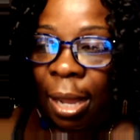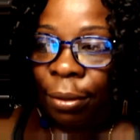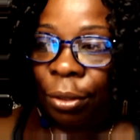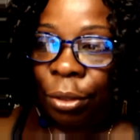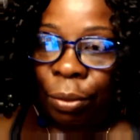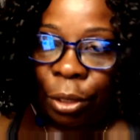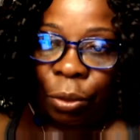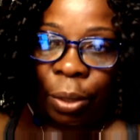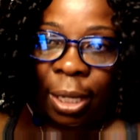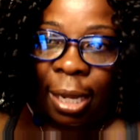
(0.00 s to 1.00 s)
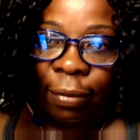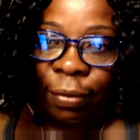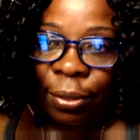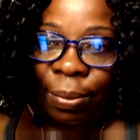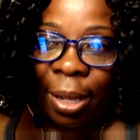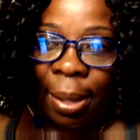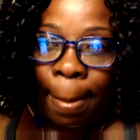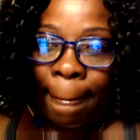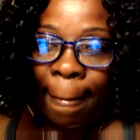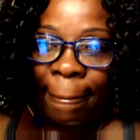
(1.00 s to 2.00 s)
you to enjoy life as well.
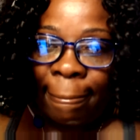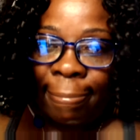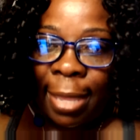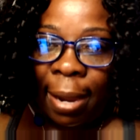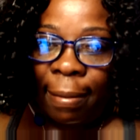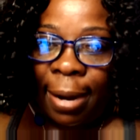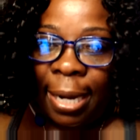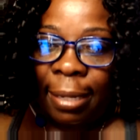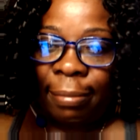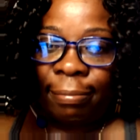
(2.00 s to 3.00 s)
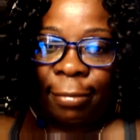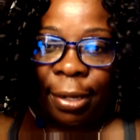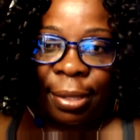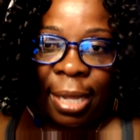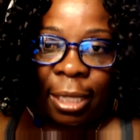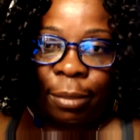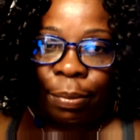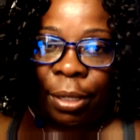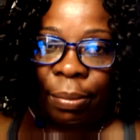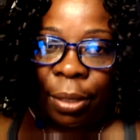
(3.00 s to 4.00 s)
All righty. Well, that's
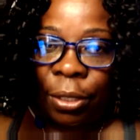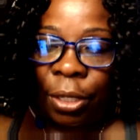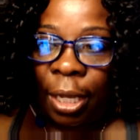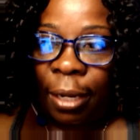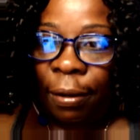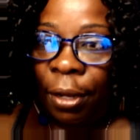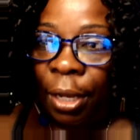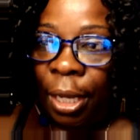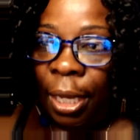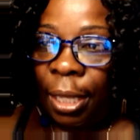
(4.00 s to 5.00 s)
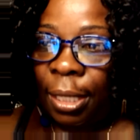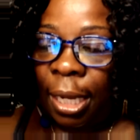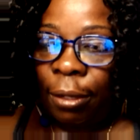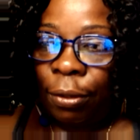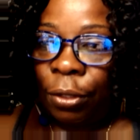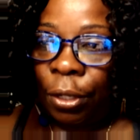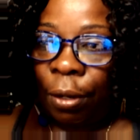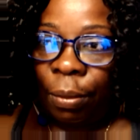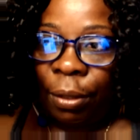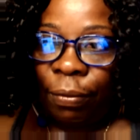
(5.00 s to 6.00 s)
pretty much it. And thank you,
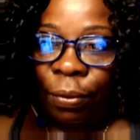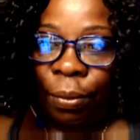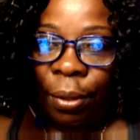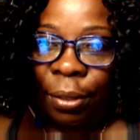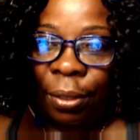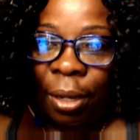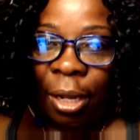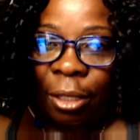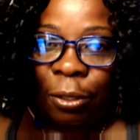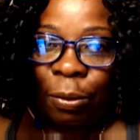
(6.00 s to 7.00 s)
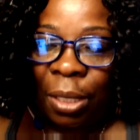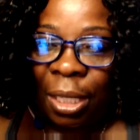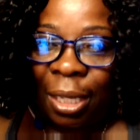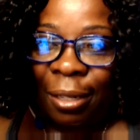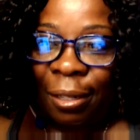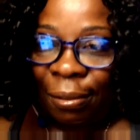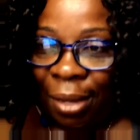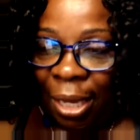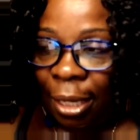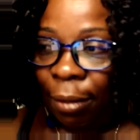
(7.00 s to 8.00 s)
Sherwin, for tuning in and
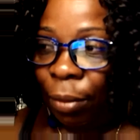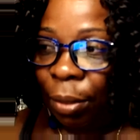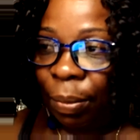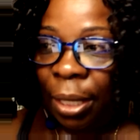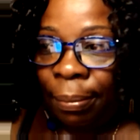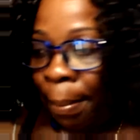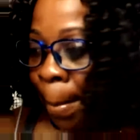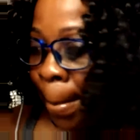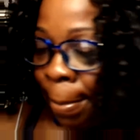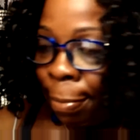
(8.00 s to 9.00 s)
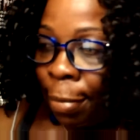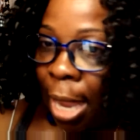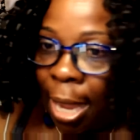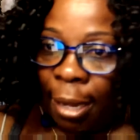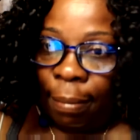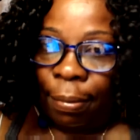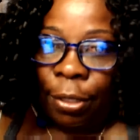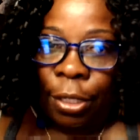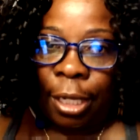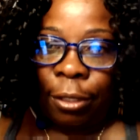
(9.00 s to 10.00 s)
hanging in with me. I
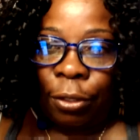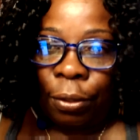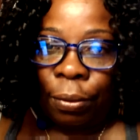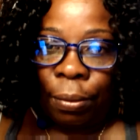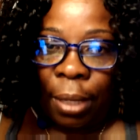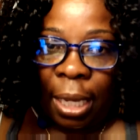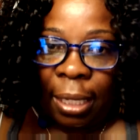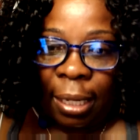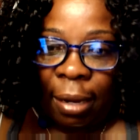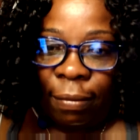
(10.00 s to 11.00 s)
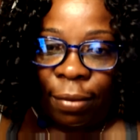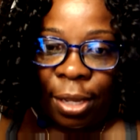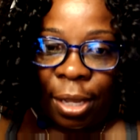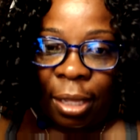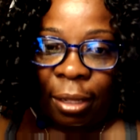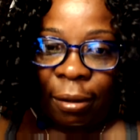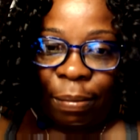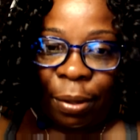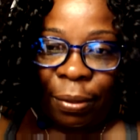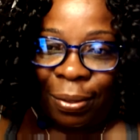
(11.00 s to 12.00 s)
appreciate you and every other
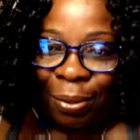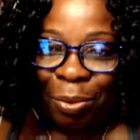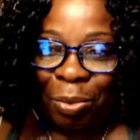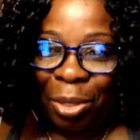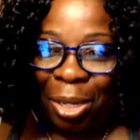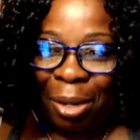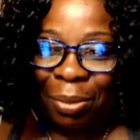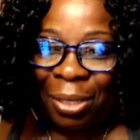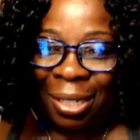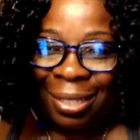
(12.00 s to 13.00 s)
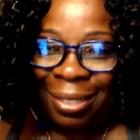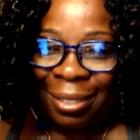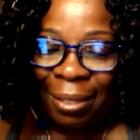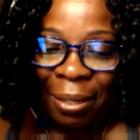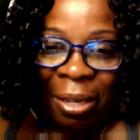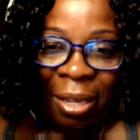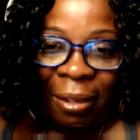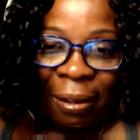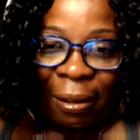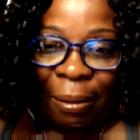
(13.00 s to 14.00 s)
person who will come to
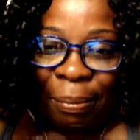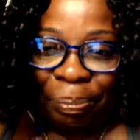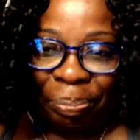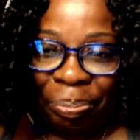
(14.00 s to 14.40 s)
um,